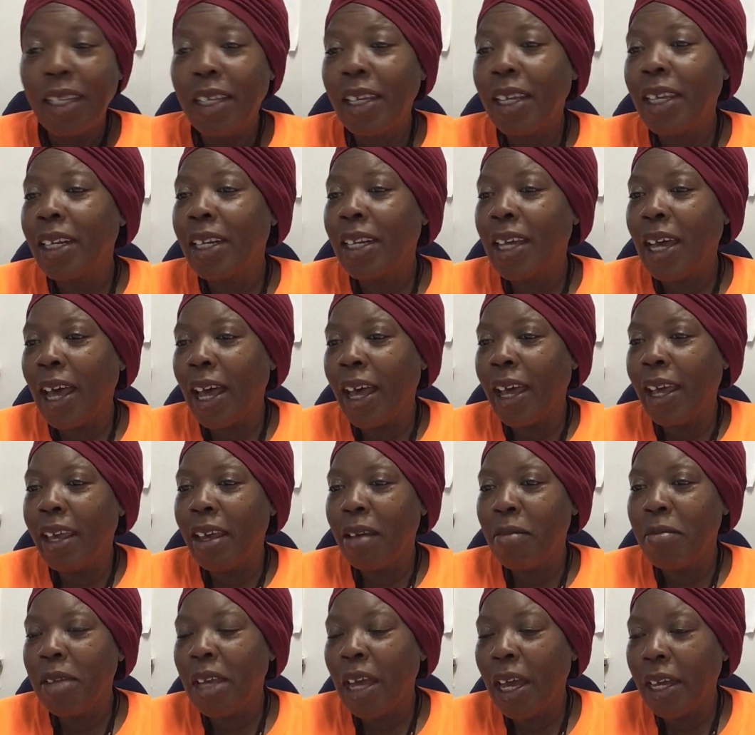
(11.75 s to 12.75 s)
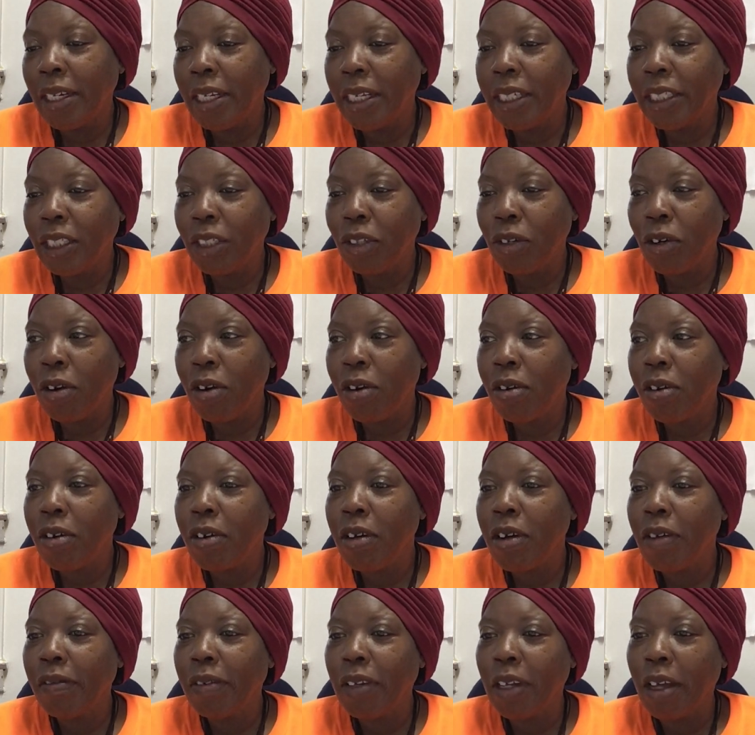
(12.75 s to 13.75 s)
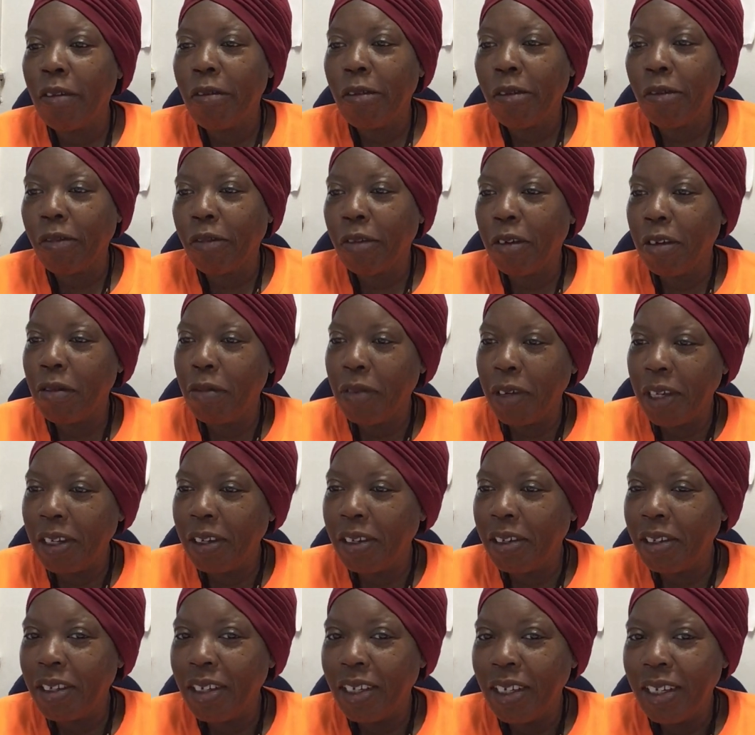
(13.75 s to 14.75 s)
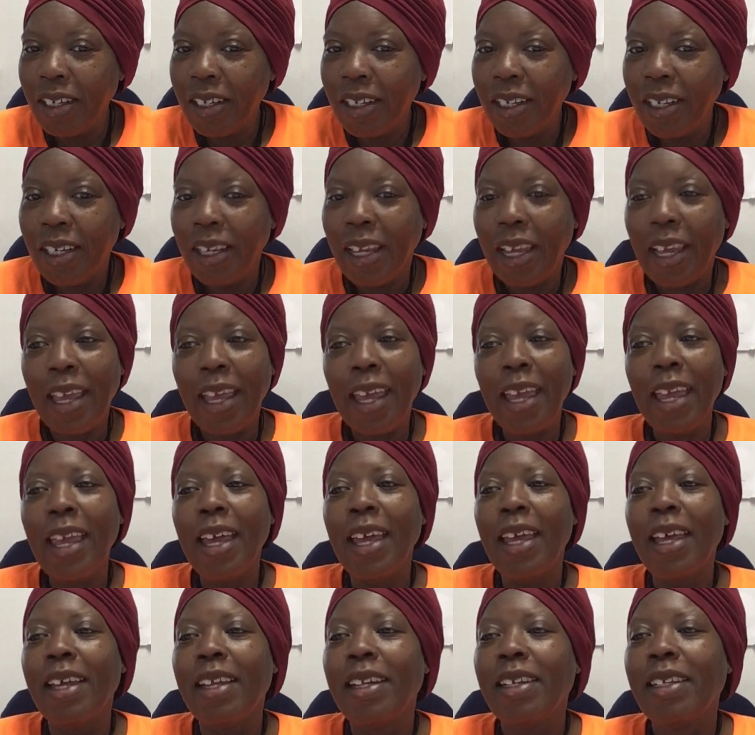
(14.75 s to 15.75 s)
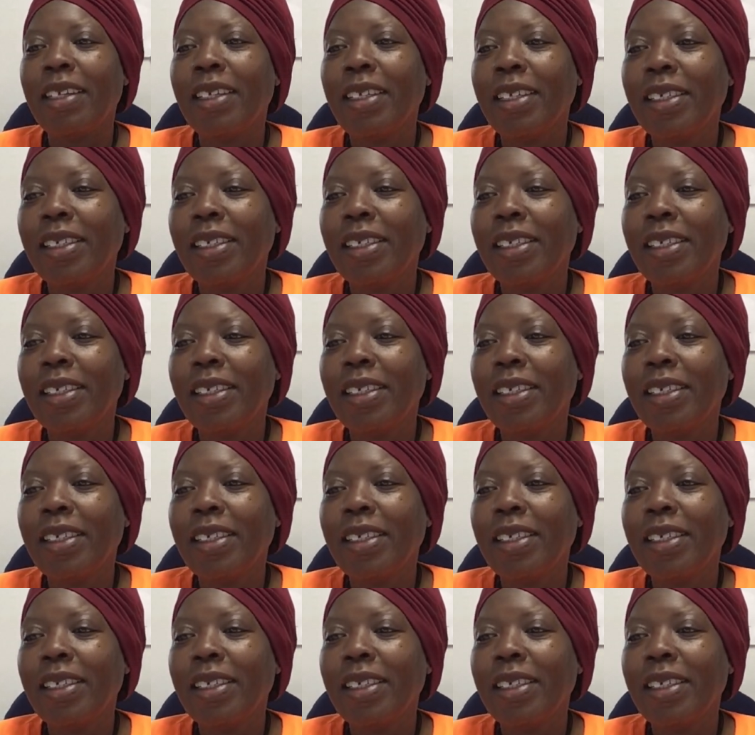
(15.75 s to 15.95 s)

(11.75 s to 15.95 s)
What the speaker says: And I am Yanis, the Oracle of Love and Free Will. And